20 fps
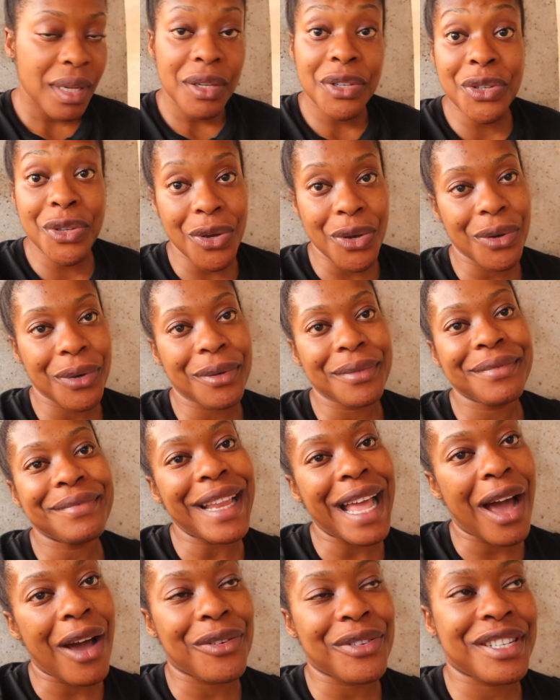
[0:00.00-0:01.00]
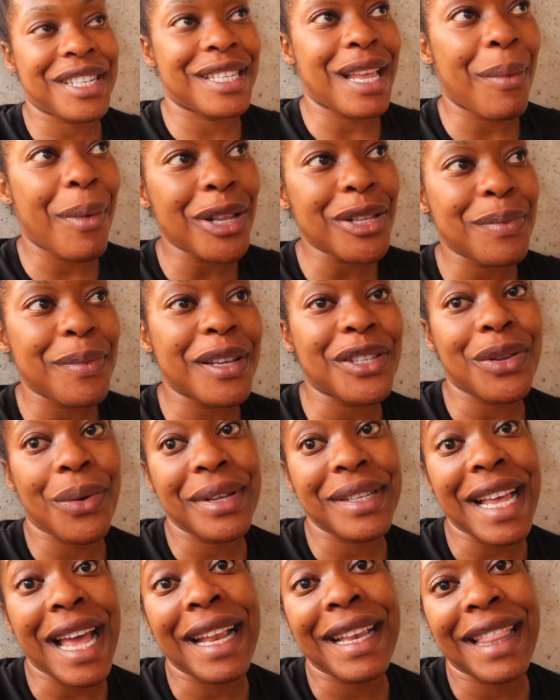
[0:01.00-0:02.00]
So now she's about to make
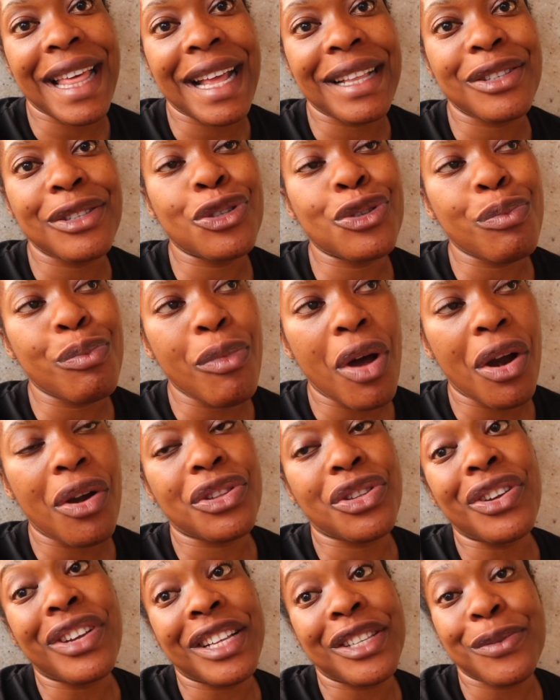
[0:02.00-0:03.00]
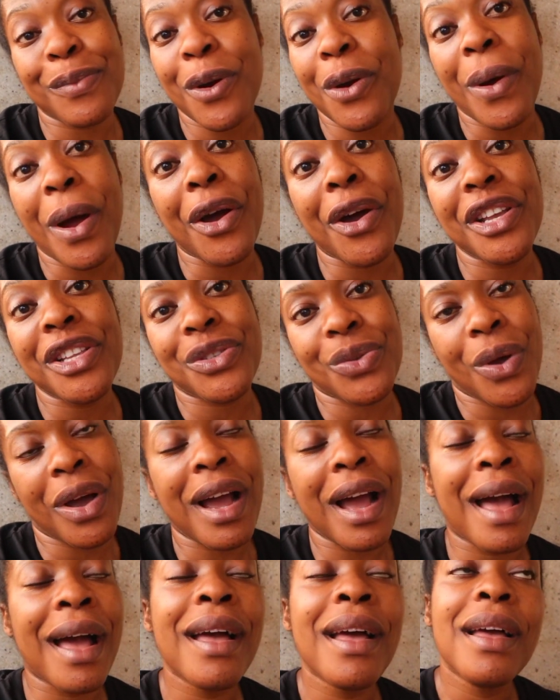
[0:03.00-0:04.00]
someone's hair, and then tomorrow we're going to
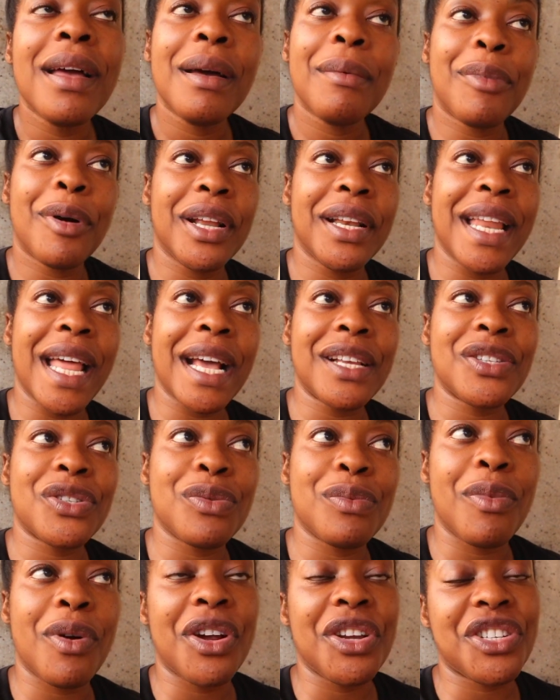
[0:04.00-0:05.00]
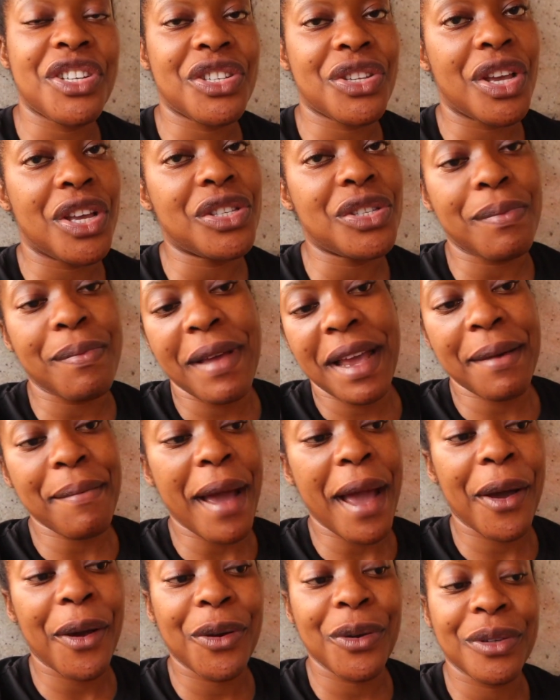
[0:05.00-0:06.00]
work her, but next tomorrow she's going to make
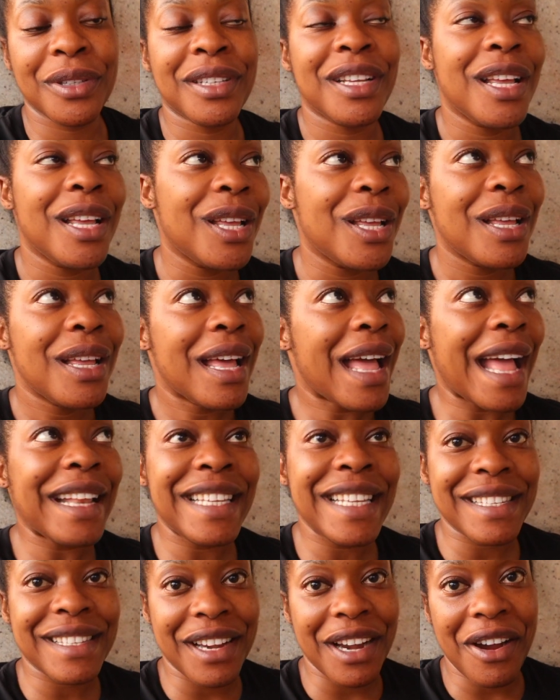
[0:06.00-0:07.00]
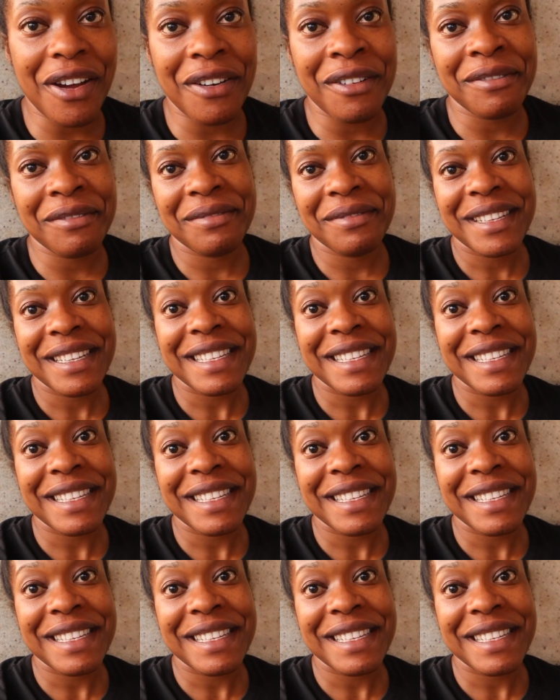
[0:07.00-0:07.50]
my own. And this girl,